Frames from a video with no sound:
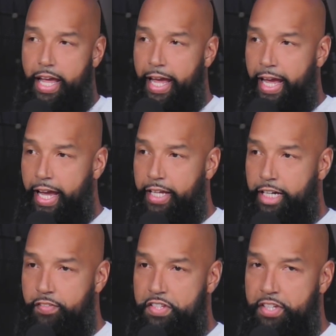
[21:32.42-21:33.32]
And
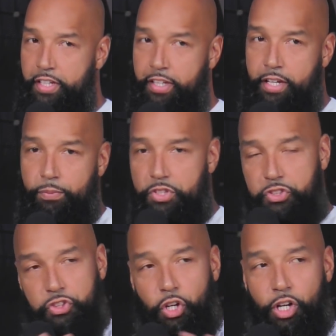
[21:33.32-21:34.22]
everything that we
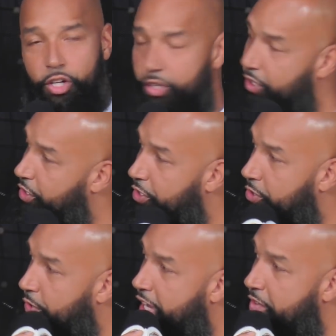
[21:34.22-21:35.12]
saw
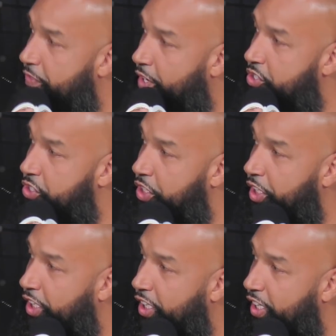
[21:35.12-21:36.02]
during that first
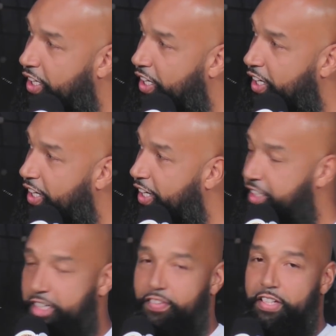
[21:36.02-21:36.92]
year
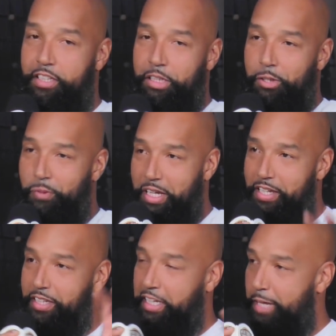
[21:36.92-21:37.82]
is, when
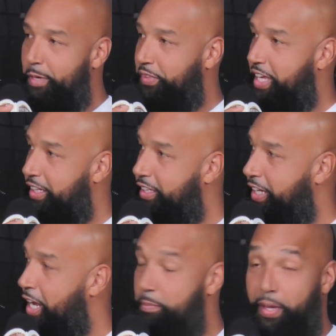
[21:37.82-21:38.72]
they came out with that
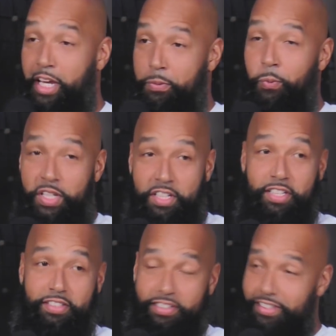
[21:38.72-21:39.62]
campaign,
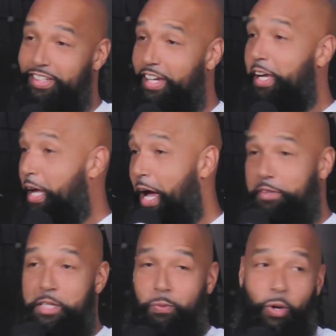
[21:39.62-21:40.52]
Witness, I
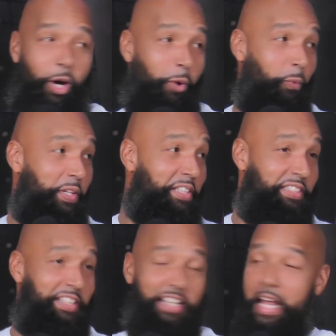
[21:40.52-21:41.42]
think we're all
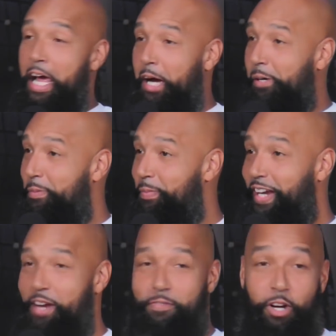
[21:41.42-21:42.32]
witnessing it now.
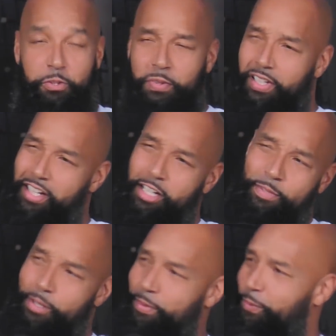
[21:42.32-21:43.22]
But at first we were like, come
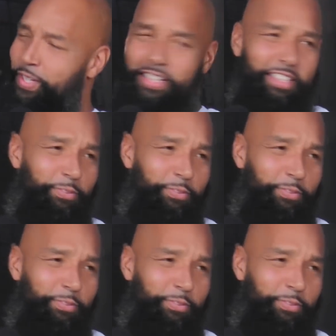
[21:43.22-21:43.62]
on, witness